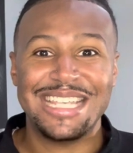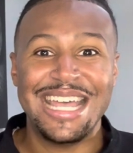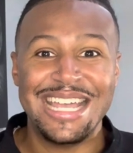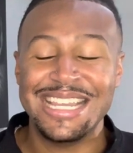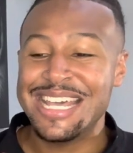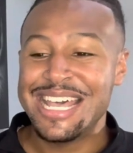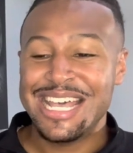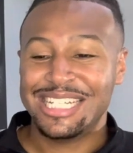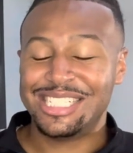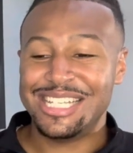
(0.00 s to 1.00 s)
and
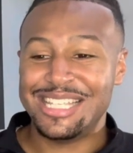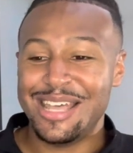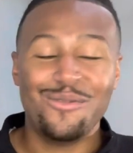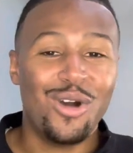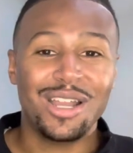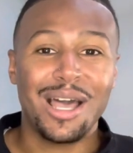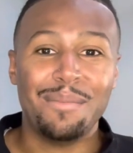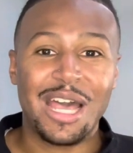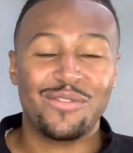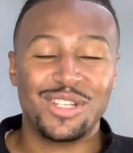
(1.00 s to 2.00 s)
she didn't want to come
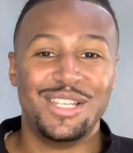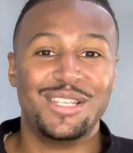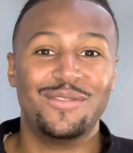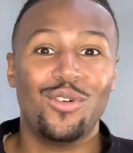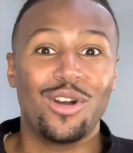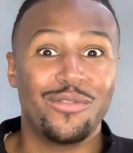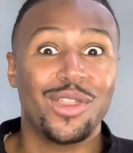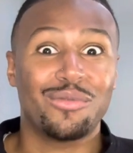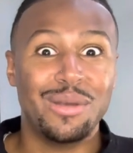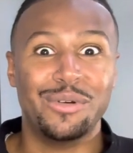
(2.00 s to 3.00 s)
back for season 4 for
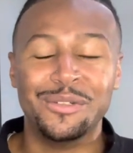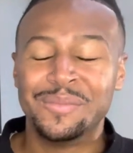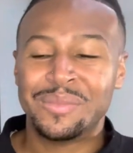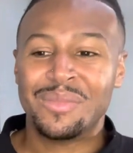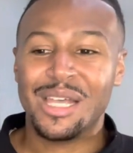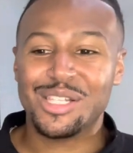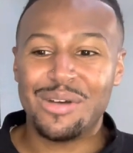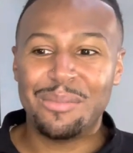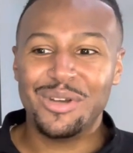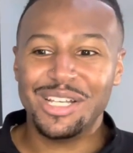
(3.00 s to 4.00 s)
the reboot. So
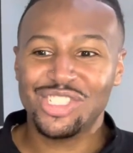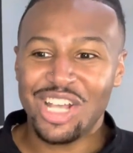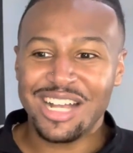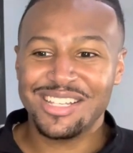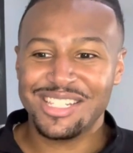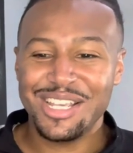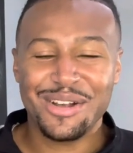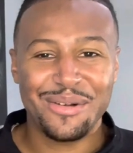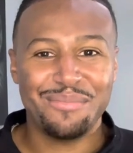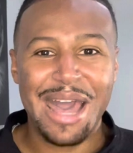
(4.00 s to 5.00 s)
I'm really shocked to see
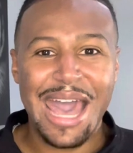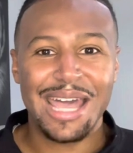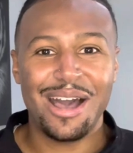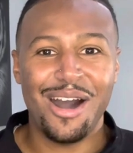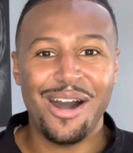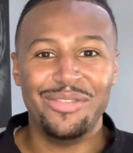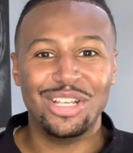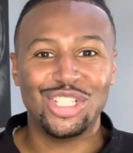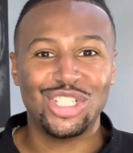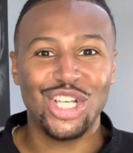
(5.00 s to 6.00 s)
her back on
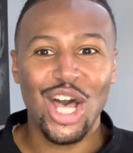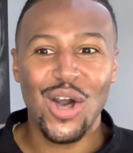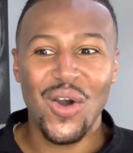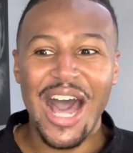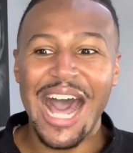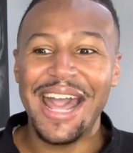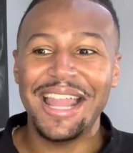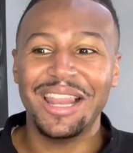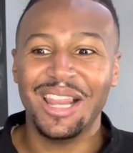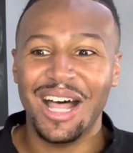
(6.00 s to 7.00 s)
the show. I
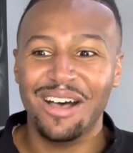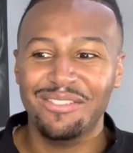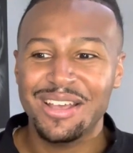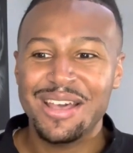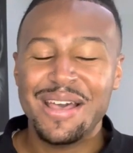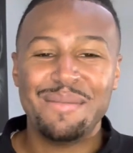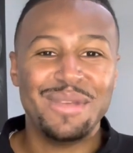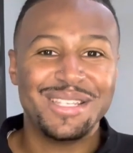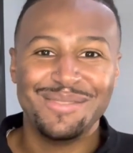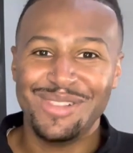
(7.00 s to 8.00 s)
loved
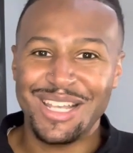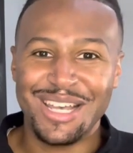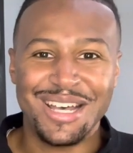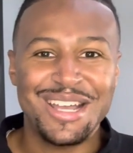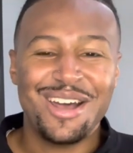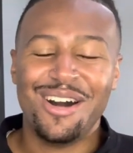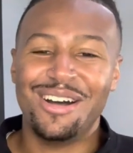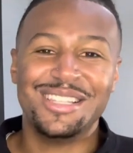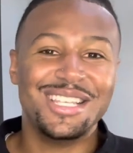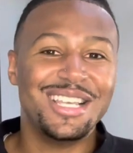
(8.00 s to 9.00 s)
me some Leah
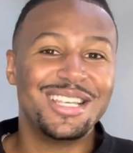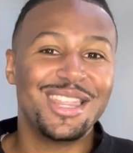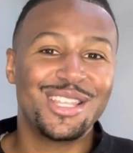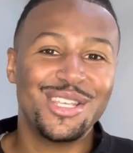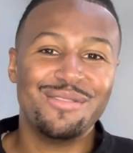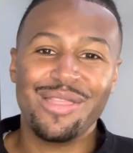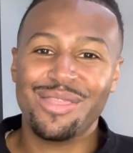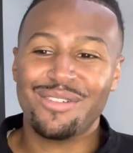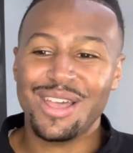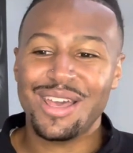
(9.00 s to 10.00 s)
on season 2 and
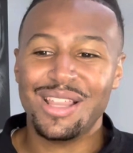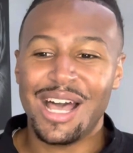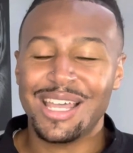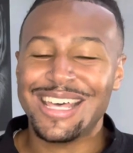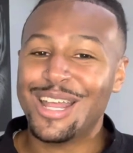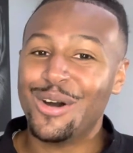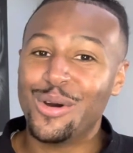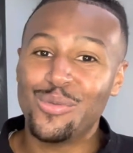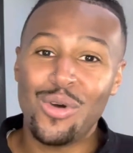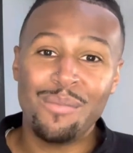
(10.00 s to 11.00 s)
3. Like, that
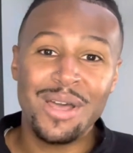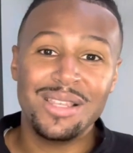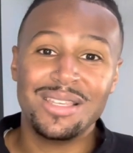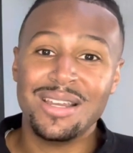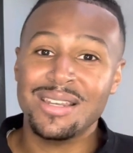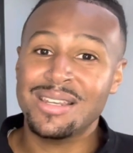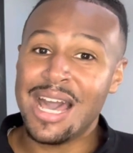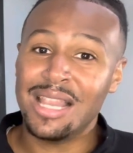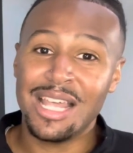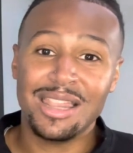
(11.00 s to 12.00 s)
old woman did
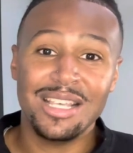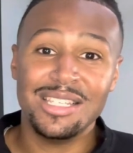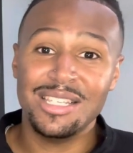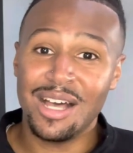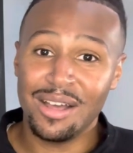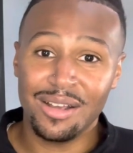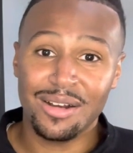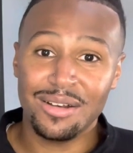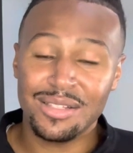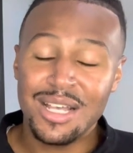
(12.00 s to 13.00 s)
not let these young
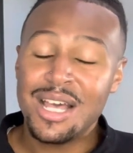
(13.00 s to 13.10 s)
girls